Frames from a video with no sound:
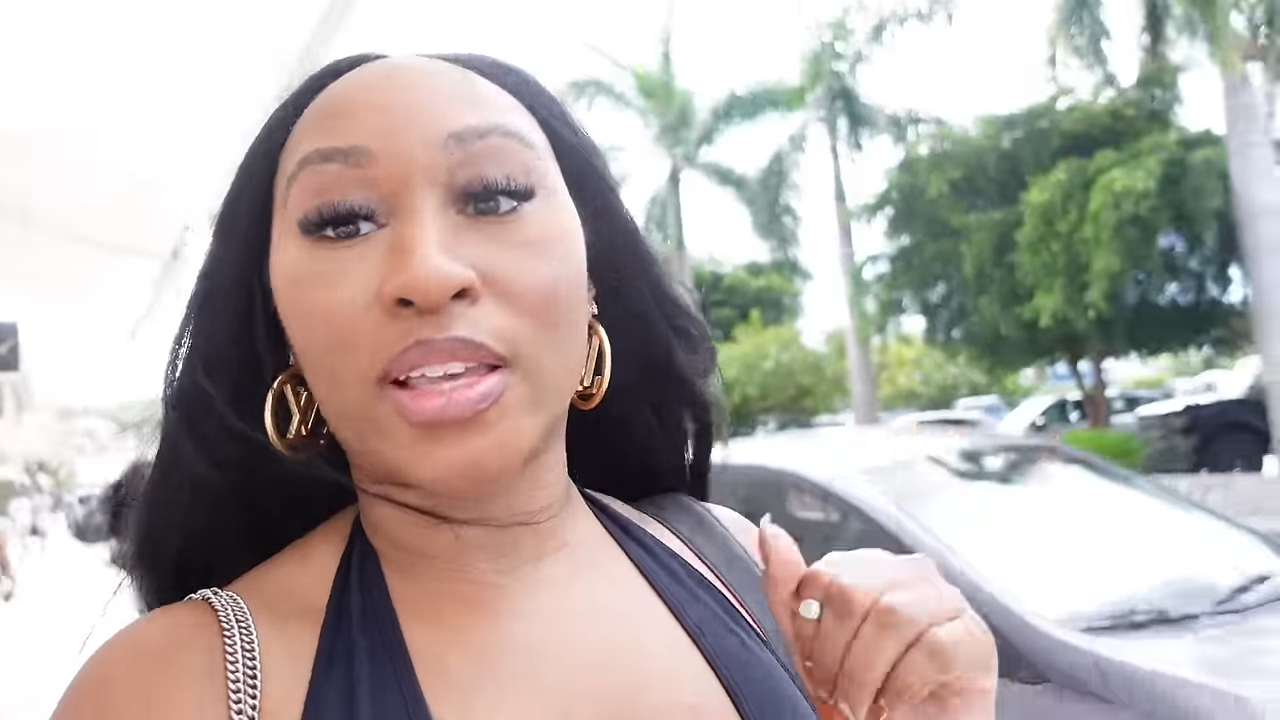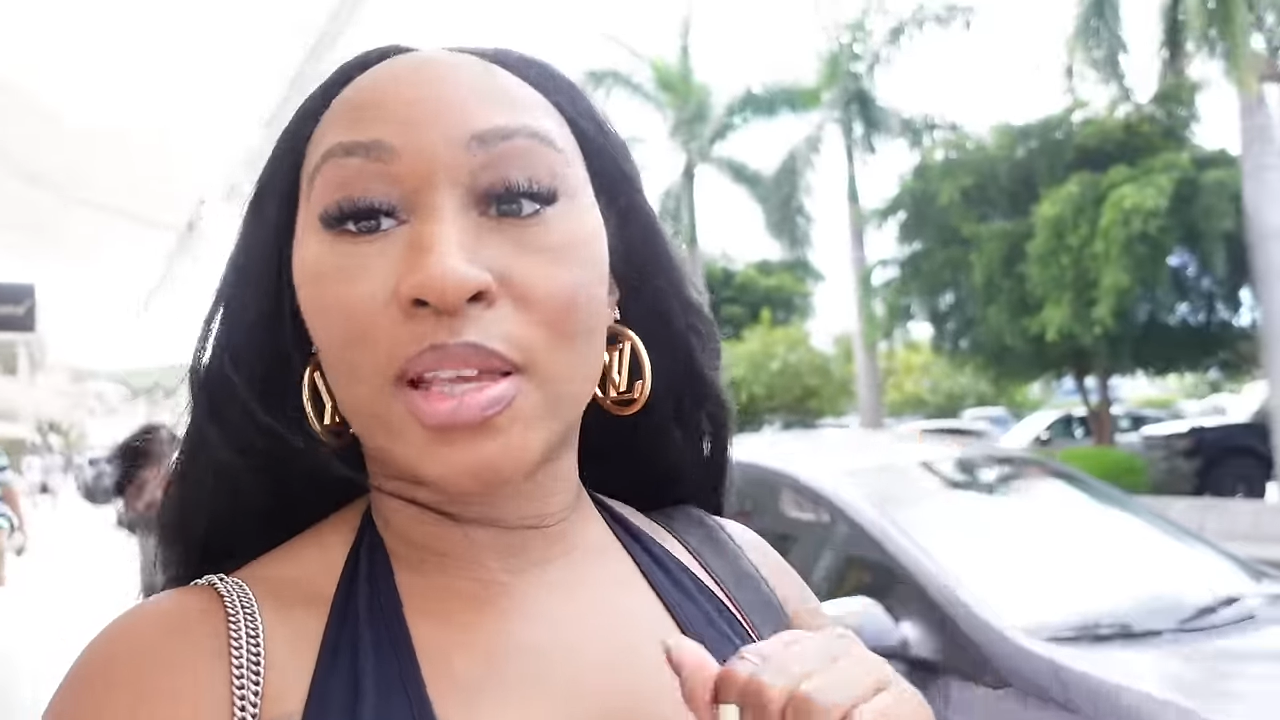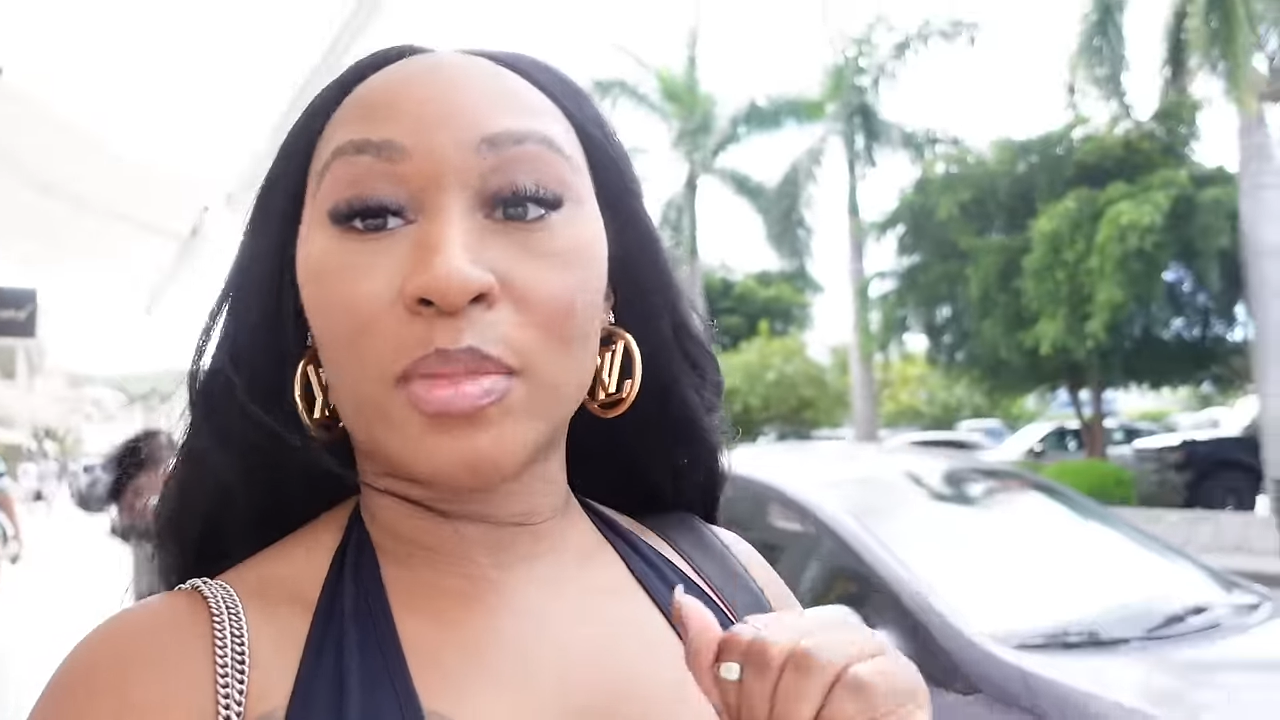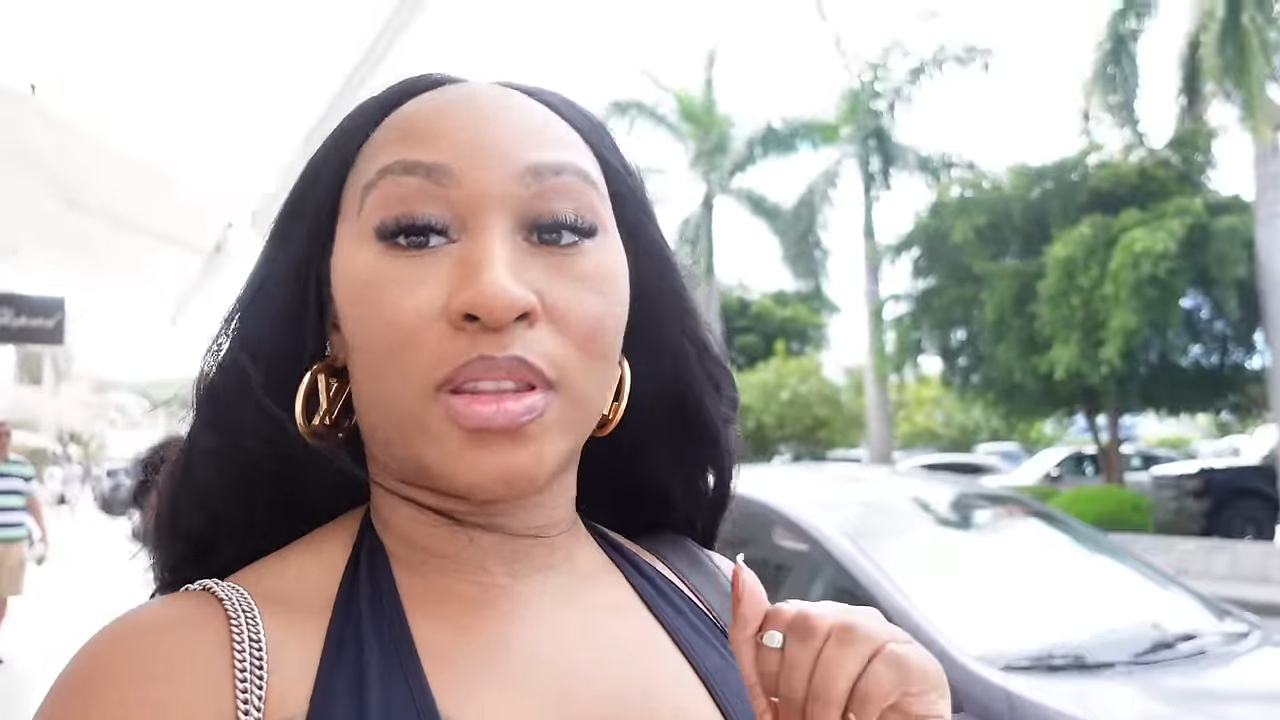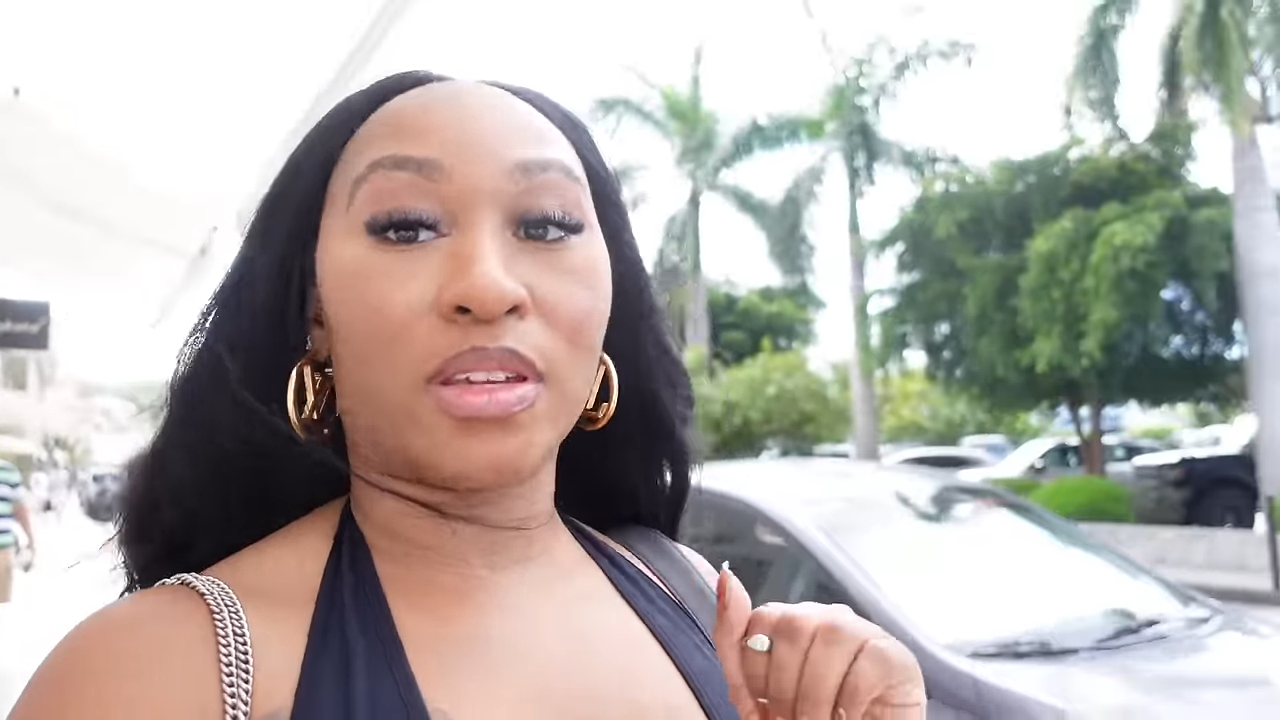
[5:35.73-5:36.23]
in
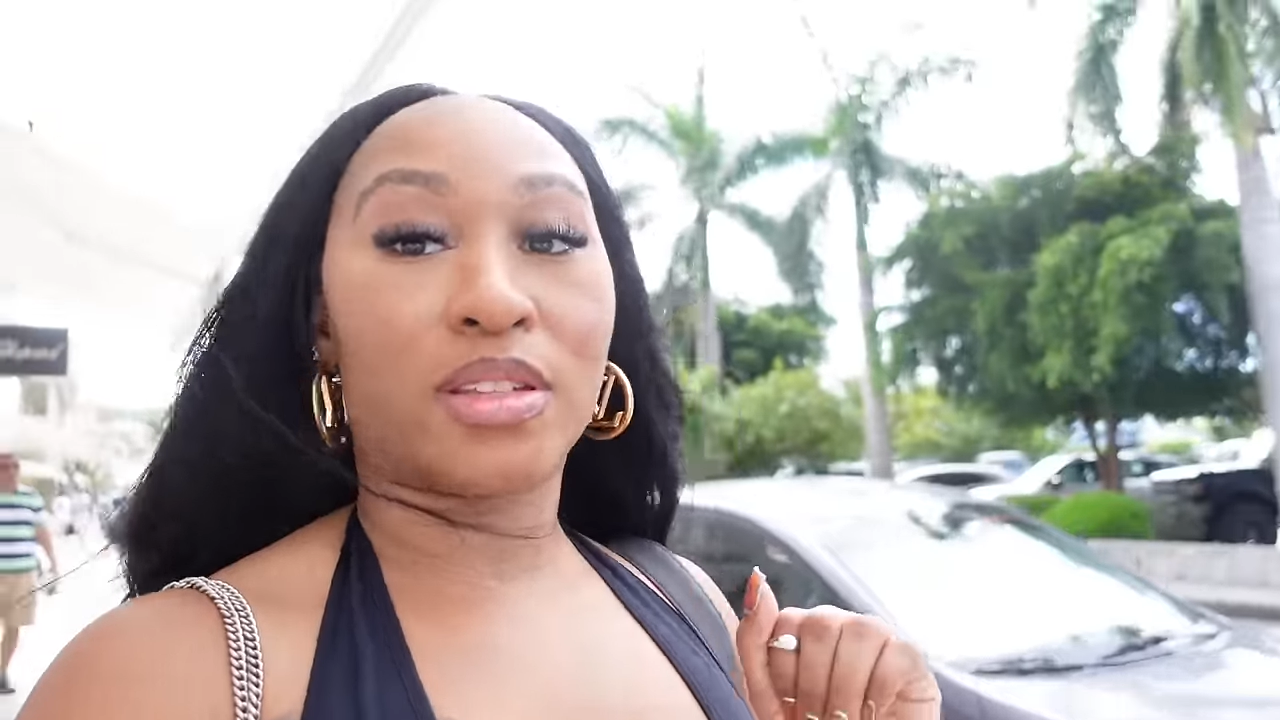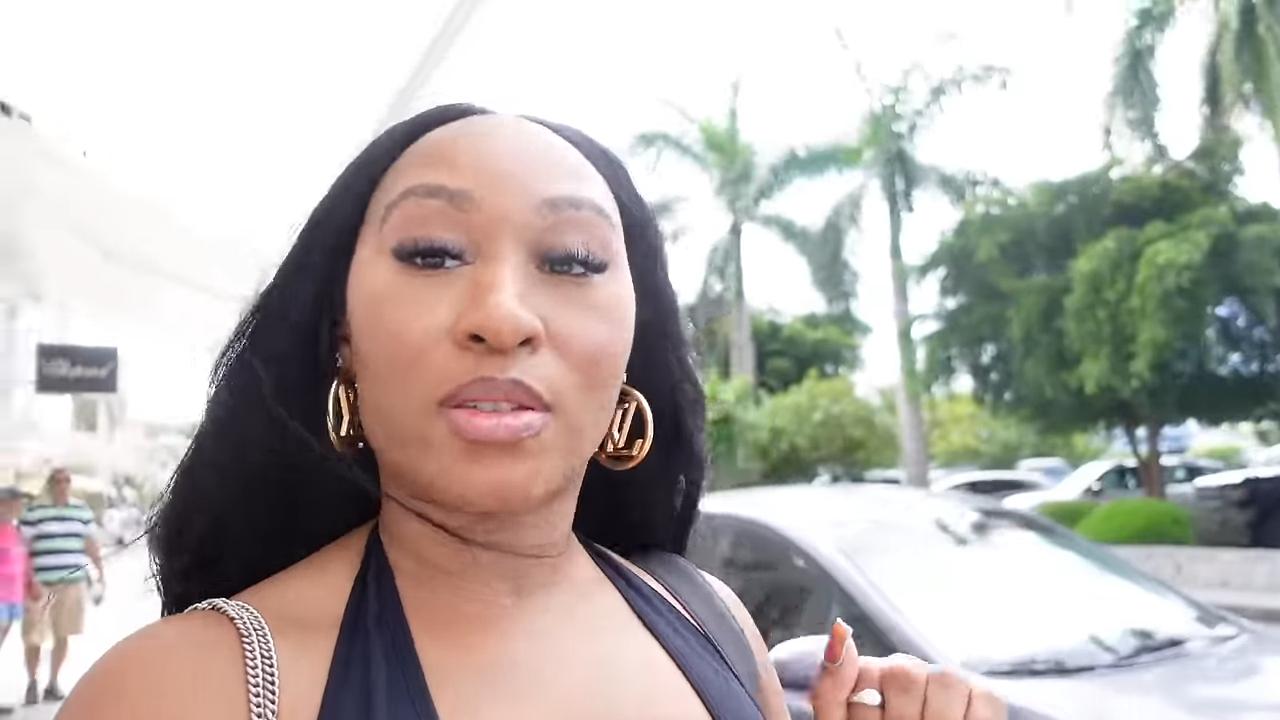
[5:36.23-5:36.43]
some of these